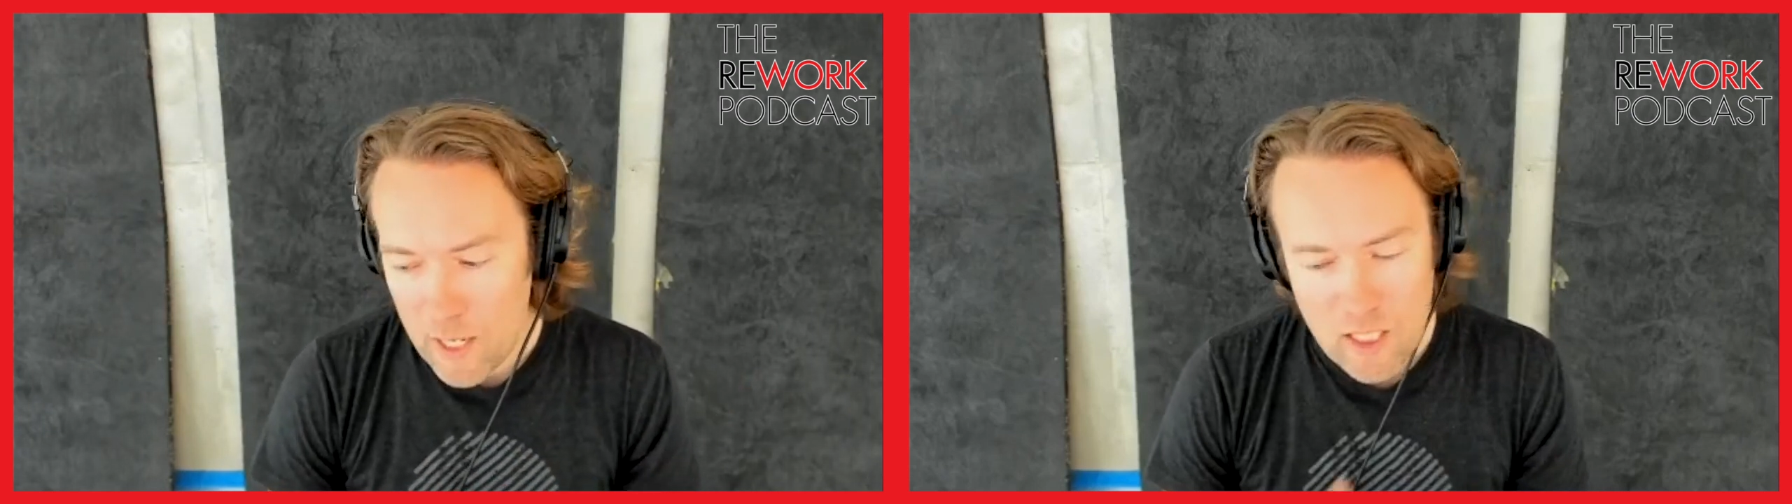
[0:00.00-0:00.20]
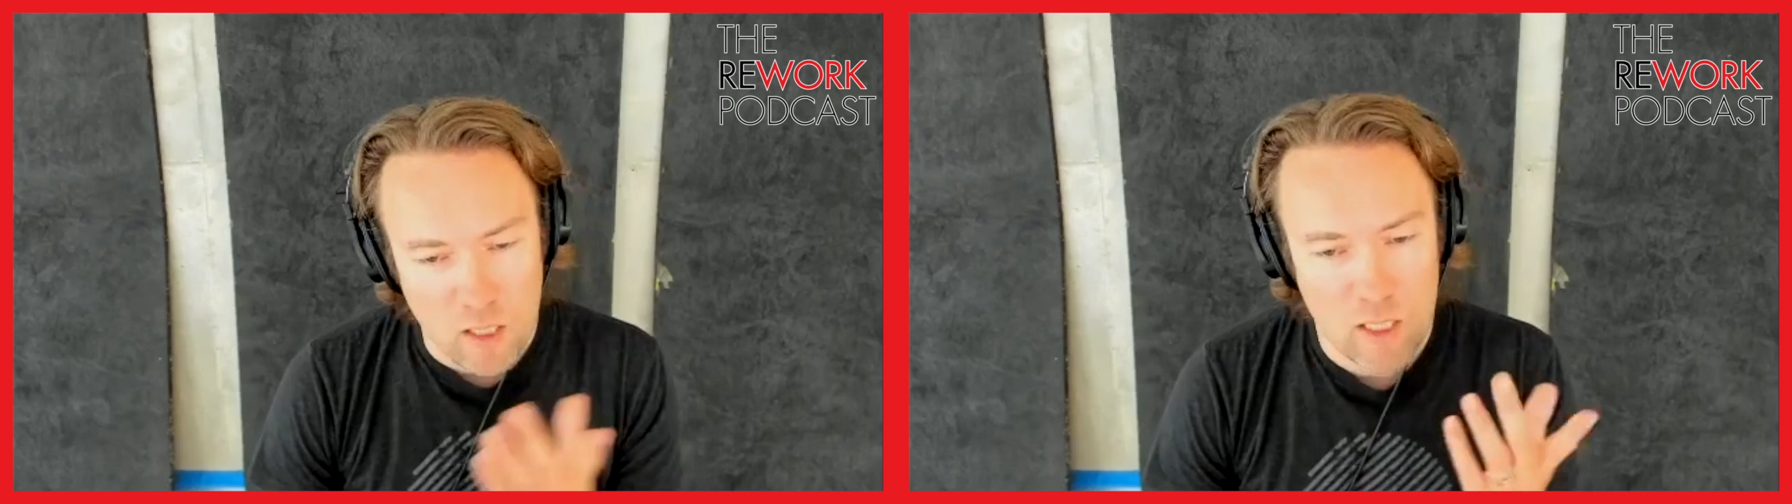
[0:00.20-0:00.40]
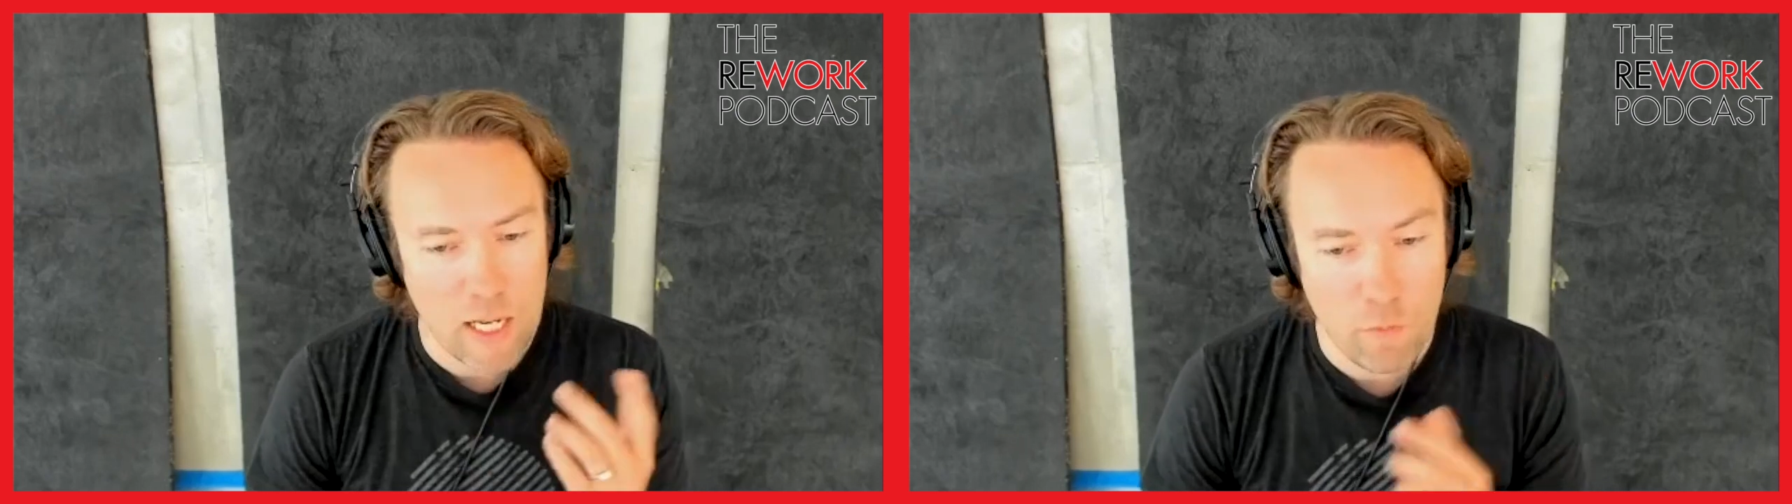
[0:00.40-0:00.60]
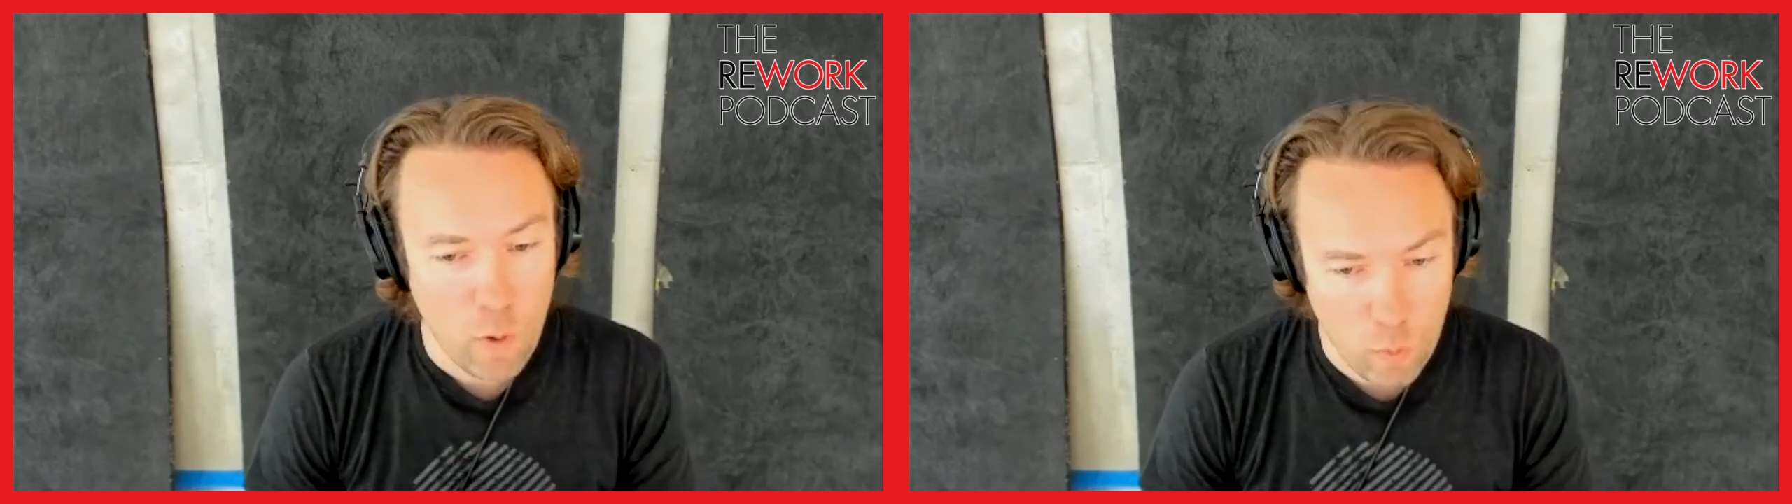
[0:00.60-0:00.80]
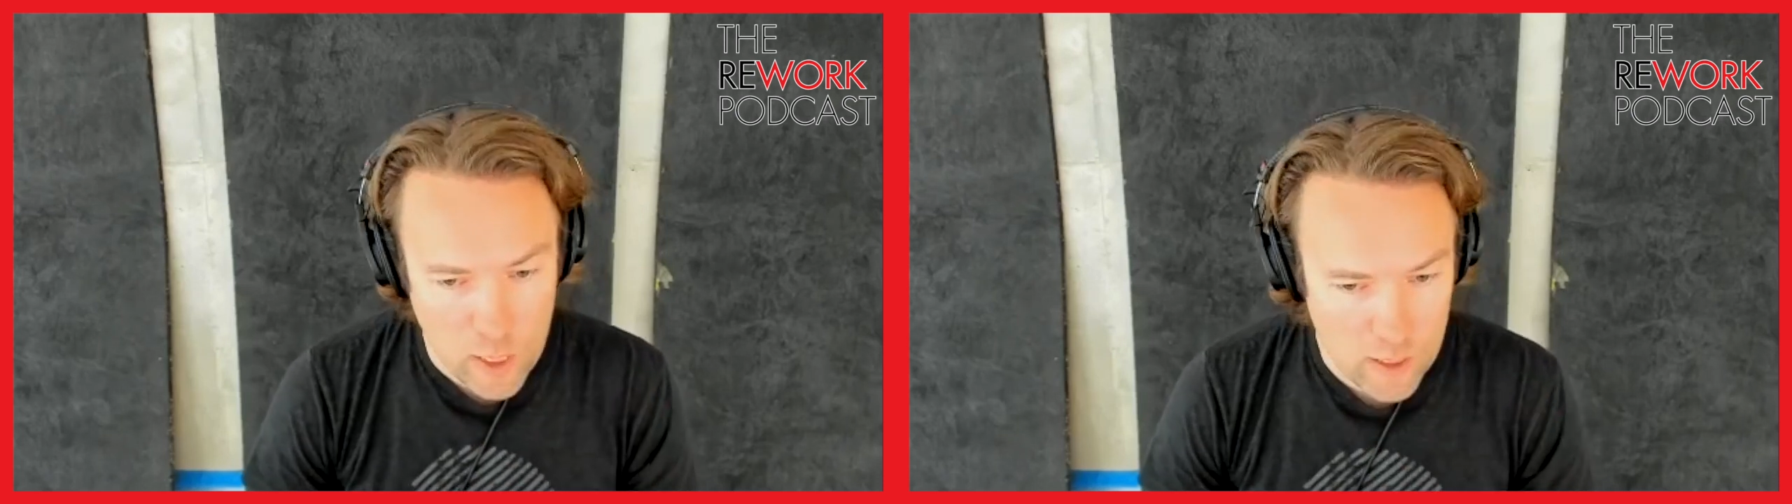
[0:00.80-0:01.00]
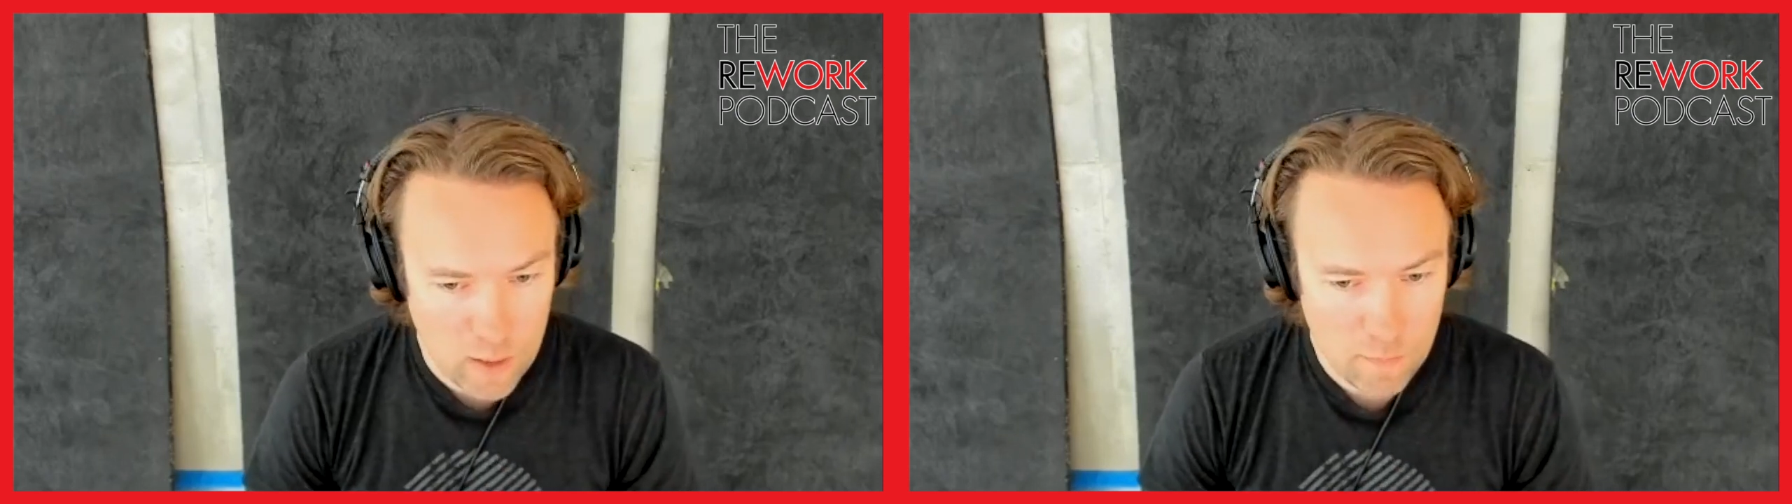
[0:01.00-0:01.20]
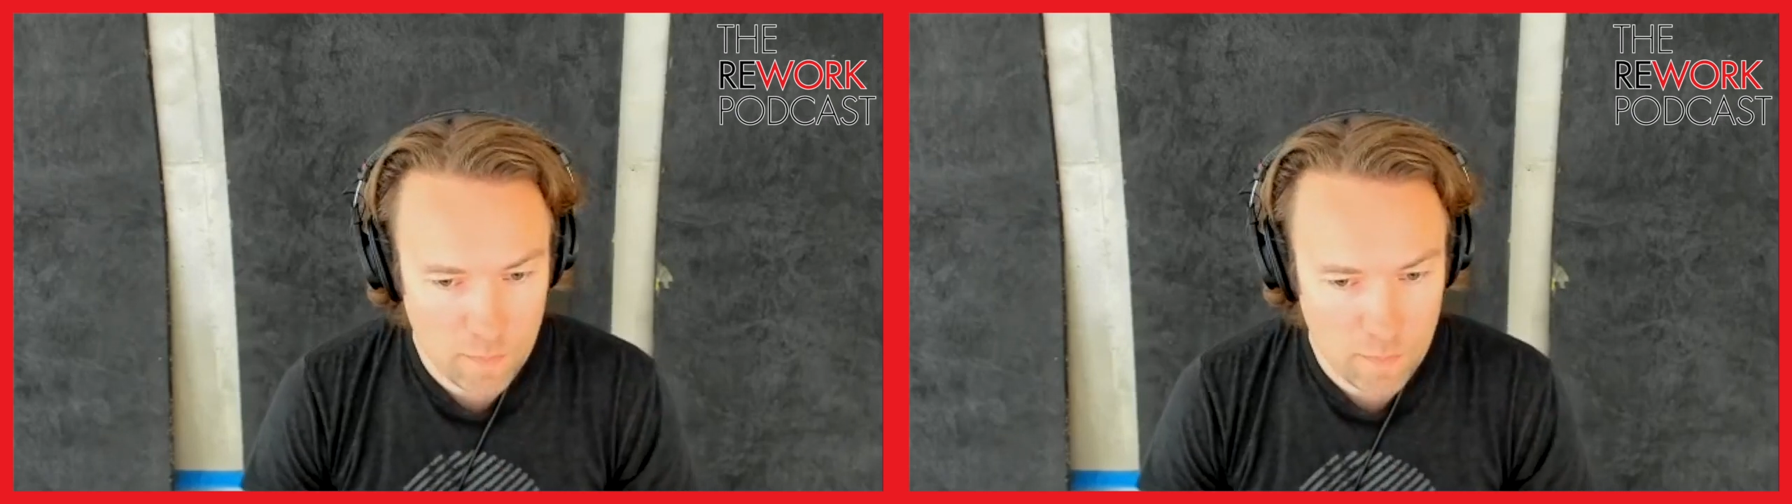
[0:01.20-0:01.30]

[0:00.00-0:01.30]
it's going to take 4 weeks.